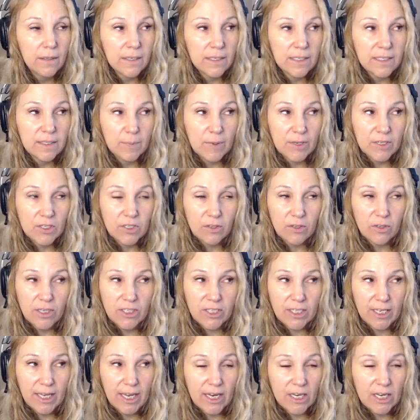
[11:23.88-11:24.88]
the Special
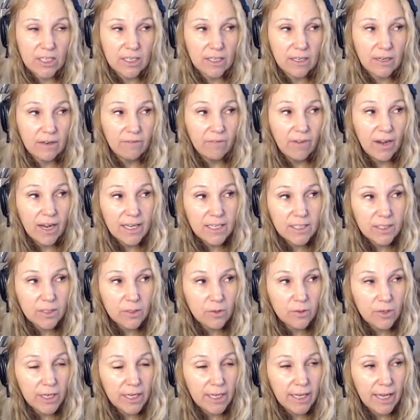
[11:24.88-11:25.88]
Education
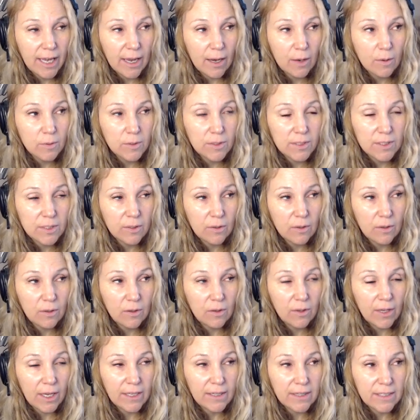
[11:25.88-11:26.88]
Advisory
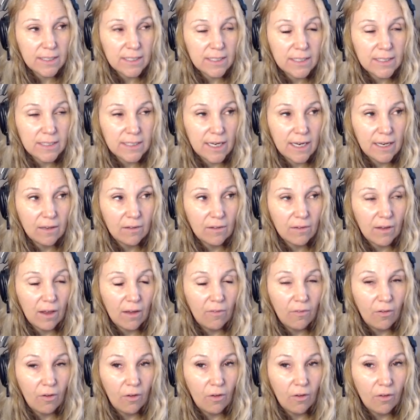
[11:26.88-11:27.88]
Council at the state
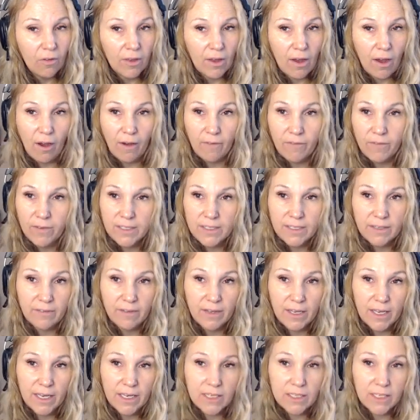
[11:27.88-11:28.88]
level, the Office
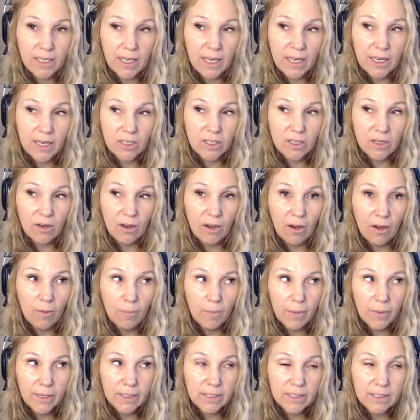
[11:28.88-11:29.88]
of the Education
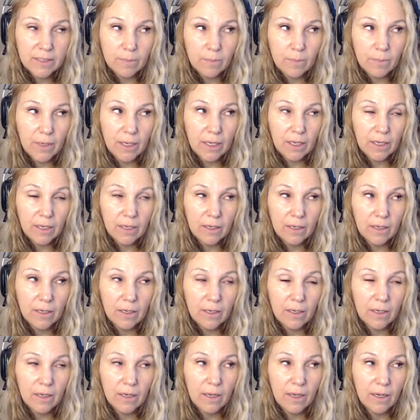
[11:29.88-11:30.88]

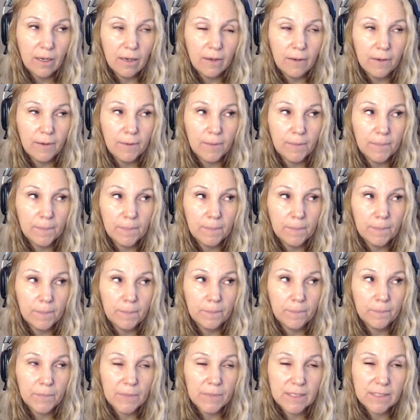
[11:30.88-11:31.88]
Ombudsman,
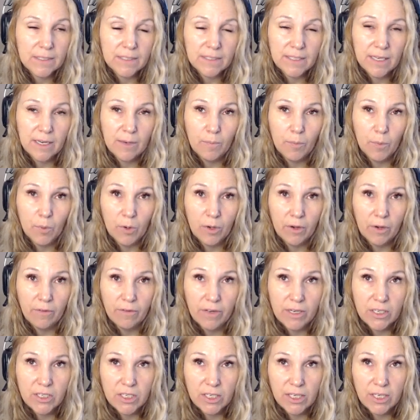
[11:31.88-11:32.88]
the State Board
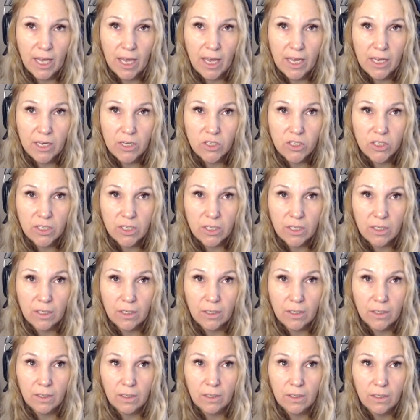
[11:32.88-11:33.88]
of
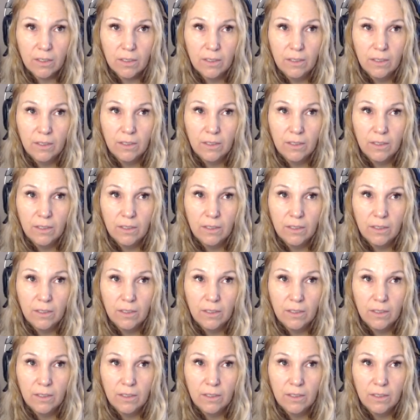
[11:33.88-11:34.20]
Education,